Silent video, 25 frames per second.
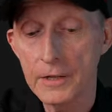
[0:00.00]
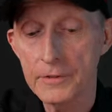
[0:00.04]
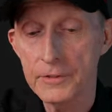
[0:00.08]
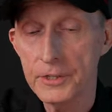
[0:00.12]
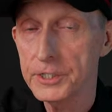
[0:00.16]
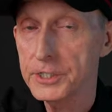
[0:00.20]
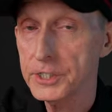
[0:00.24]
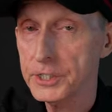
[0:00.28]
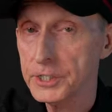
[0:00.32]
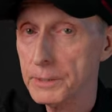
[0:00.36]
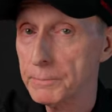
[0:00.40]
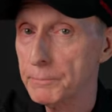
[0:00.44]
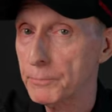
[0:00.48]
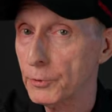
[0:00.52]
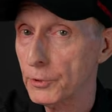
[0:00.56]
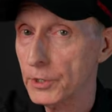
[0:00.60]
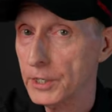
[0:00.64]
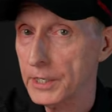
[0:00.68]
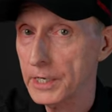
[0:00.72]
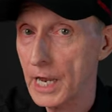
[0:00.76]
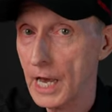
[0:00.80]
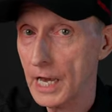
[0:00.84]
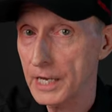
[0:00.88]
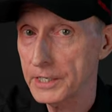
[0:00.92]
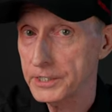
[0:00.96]
this is a
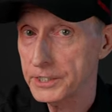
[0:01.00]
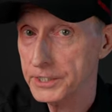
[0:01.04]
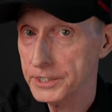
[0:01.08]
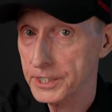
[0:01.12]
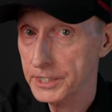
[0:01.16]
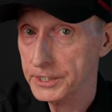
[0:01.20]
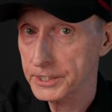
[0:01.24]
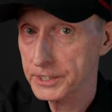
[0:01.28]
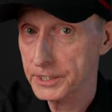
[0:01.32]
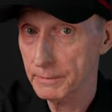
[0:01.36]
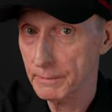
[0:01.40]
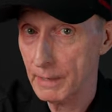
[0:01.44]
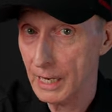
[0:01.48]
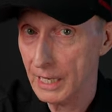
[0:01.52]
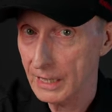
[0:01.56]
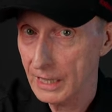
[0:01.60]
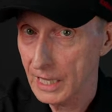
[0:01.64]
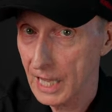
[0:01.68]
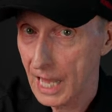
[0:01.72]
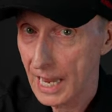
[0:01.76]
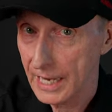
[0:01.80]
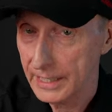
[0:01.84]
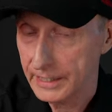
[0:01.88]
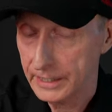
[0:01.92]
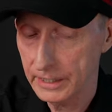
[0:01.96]
pretty nice system. I
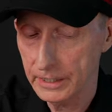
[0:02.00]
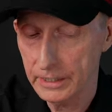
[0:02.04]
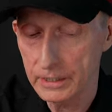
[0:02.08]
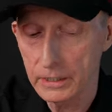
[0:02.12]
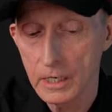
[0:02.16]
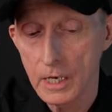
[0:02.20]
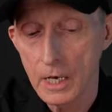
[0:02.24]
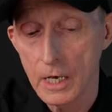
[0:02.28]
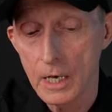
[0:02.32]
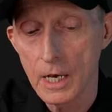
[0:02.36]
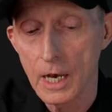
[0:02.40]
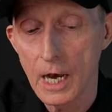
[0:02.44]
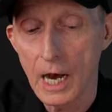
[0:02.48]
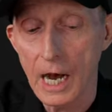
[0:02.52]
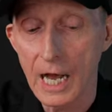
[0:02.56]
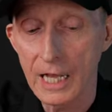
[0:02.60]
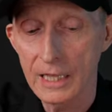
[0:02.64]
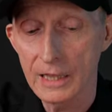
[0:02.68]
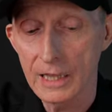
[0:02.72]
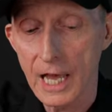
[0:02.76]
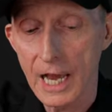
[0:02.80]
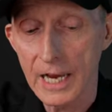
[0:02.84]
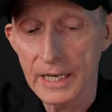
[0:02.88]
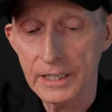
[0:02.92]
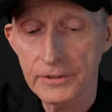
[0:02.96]
like it. I
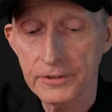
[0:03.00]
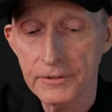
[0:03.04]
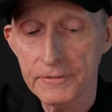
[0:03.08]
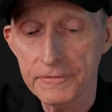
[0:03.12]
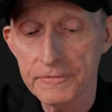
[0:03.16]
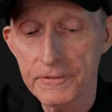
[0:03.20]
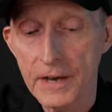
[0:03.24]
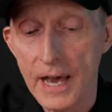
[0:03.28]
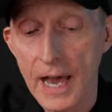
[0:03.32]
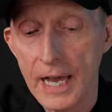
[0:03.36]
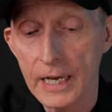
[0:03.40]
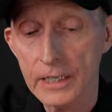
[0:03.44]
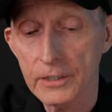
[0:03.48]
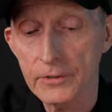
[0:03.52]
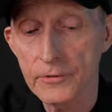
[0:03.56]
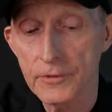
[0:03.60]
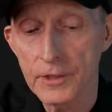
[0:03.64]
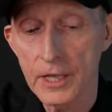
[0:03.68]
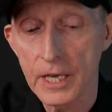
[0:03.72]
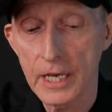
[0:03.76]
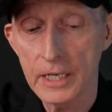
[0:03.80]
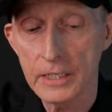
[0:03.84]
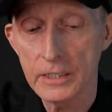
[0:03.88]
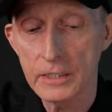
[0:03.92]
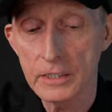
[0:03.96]
like the fact
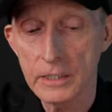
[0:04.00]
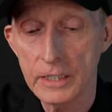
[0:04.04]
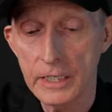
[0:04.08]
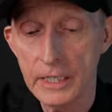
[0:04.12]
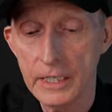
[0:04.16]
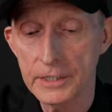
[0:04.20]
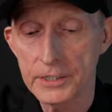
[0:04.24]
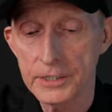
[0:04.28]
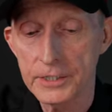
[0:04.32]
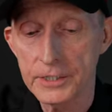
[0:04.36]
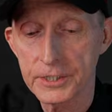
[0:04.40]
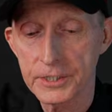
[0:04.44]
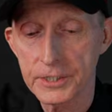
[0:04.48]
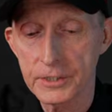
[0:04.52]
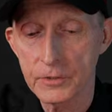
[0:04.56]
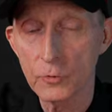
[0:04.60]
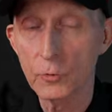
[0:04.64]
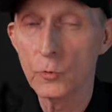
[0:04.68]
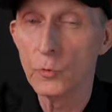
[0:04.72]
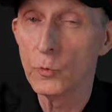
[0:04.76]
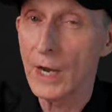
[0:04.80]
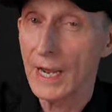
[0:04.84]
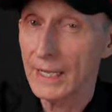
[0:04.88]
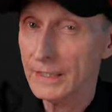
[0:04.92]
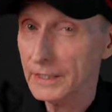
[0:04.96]
that it's
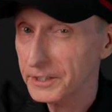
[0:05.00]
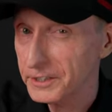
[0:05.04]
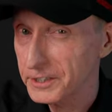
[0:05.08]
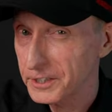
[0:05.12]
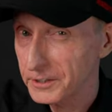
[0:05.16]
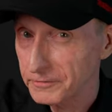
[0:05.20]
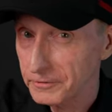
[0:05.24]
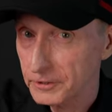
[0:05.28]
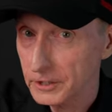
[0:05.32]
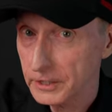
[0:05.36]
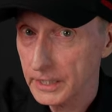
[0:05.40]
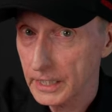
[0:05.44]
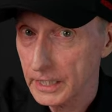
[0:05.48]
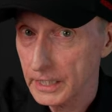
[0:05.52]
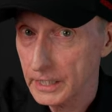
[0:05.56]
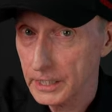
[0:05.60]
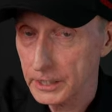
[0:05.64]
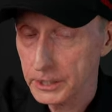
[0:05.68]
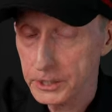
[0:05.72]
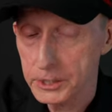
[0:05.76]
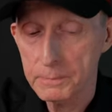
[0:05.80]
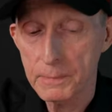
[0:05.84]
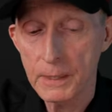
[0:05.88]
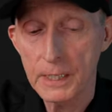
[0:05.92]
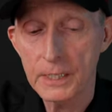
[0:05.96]
relatively
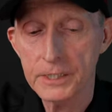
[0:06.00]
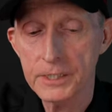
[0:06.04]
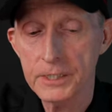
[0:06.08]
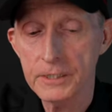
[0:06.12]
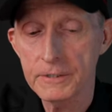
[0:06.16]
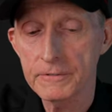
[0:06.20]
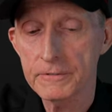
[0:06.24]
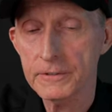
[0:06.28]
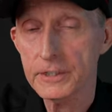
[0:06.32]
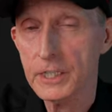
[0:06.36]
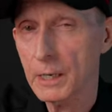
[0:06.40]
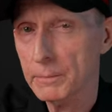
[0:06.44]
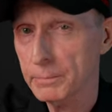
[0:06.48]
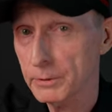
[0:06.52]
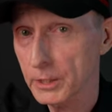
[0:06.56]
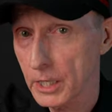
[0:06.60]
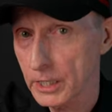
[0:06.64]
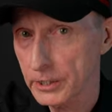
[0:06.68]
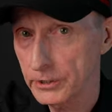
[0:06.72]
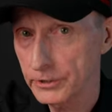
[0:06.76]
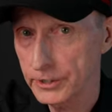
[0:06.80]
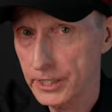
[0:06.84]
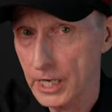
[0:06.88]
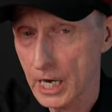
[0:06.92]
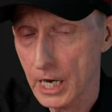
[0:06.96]
inexpensive, a couple
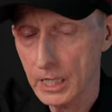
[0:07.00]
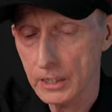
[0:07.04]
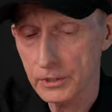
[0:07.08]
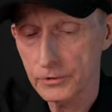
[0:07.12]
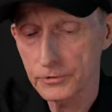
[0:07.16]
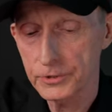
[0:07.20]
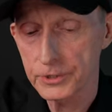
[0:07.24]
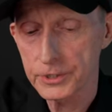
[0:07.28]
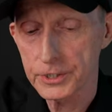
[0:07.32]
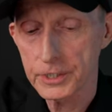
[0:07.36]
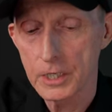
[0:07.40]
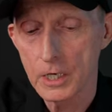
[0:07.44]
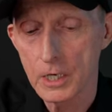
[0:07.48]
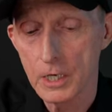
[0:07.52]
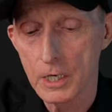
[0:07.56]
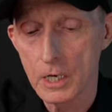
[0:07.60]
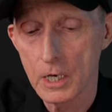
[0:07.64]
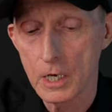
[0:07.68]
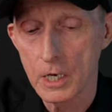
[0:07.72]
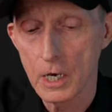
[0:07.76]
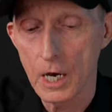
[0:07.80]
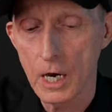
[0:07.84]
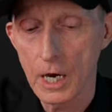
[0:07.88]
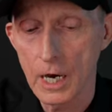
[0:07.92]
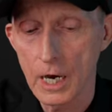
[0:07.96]
$100.
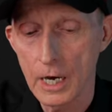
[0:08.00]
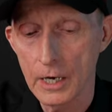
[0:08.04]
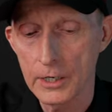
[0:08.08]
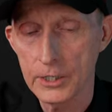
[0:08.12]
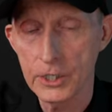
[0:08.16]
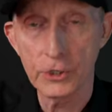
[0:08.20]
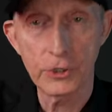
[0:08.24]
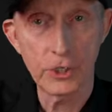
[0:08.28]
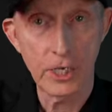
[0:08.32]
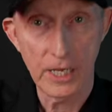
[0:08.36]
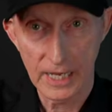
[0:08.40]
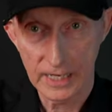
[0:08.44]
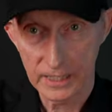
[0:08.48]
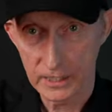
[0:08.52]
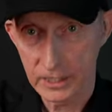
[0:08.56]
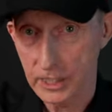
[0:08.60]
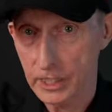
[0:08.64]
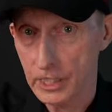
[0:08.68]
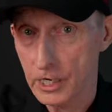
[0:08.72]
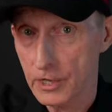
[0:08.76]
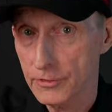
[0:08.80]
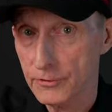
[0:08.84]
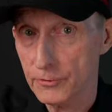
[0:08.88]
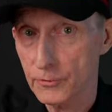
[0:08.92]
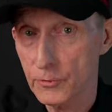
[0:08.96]
You can
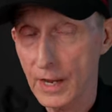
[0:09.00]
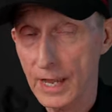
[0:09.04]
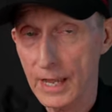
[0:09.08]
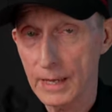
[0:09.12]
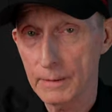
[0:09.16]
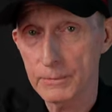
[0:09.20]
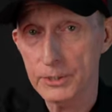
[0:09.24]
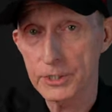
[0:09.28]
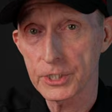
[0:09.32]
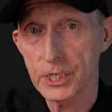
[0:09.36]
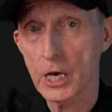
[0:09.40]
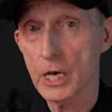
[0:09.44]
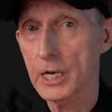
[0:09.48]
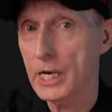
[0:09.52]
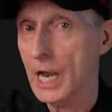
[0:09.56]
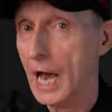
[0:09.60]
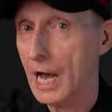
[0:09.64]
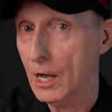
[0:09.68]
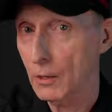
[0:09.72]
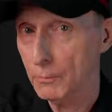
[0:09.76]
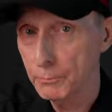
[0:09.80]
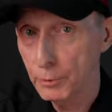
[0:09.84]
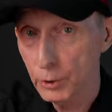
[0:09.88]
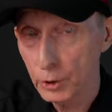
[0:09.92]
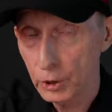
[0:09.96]
get it through Amazon.
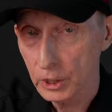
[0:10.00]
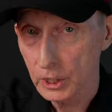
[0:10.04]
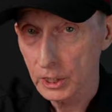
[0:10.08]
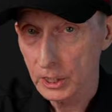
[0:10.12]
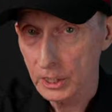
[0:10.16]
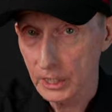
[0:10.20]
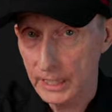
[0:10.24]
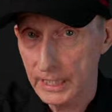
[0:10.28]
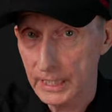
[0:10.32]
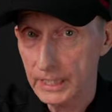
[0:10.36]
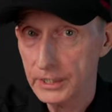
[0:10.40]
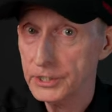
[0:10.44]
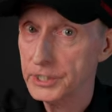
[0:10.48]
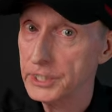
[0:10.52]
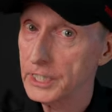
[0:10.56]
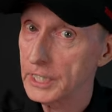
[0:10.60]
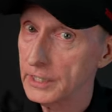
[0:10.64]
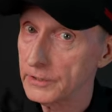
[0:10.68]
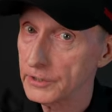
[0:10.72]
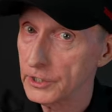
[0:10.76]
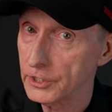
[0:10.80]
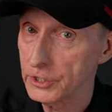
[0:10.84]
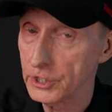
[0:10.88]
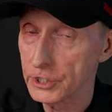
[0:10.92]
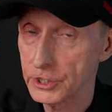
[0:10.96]
I'll put links
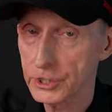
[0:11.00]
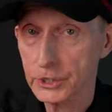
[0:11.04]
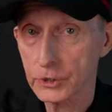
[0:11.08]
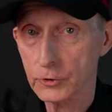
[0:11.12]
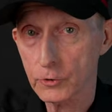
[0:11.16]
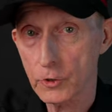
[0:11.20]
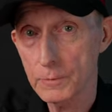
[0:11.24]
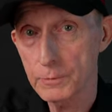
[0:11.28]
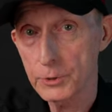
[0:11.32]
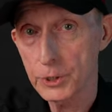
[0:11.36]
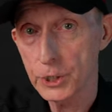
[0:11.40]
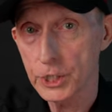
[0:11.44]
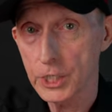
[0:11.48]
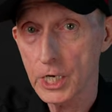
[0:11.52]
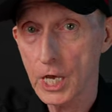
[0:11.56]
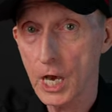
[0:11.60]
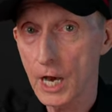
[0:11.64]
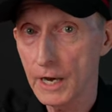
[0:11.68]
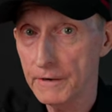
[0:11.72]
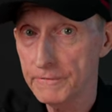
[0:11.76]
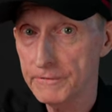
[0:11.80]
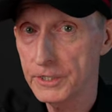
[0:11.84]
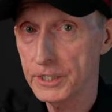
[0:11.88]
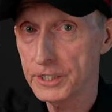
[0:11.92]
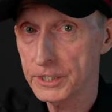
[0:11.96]
in the description
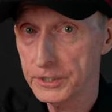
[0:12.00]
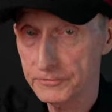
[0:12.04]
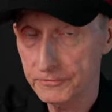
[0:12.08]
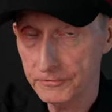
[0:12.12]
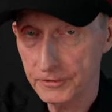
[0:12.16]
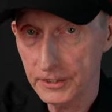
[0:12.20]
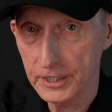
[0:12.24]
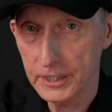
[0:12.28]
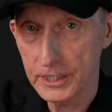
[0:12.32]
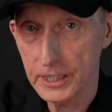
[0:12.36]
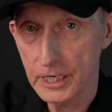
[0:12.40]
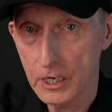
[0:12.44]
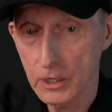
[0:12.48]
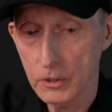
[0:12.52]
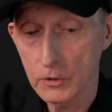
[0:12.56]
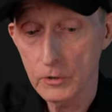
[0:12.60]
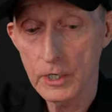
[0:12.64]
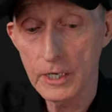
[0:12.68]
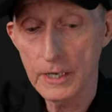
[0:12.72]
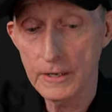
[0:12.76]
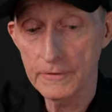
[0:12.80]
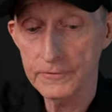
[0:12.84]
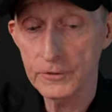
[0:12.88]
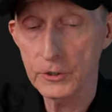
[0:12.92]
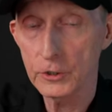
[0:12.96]
of this video
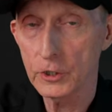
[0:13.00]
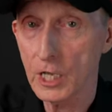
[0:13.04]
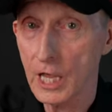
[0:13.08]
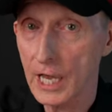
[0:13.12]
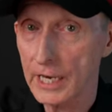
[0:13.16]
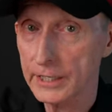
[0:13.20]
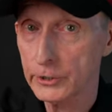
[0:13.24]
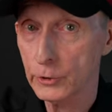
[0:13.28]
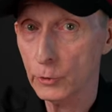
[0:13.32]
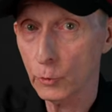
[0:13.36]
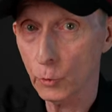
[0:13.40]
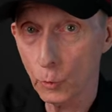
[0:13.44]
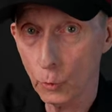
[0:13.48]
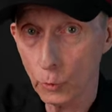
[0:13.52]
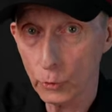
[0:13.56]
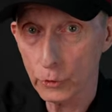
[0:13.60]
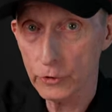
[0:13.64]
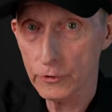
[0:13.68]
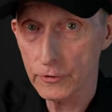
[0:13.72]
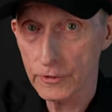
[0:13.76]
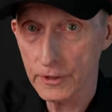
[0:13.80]
if you'd like to order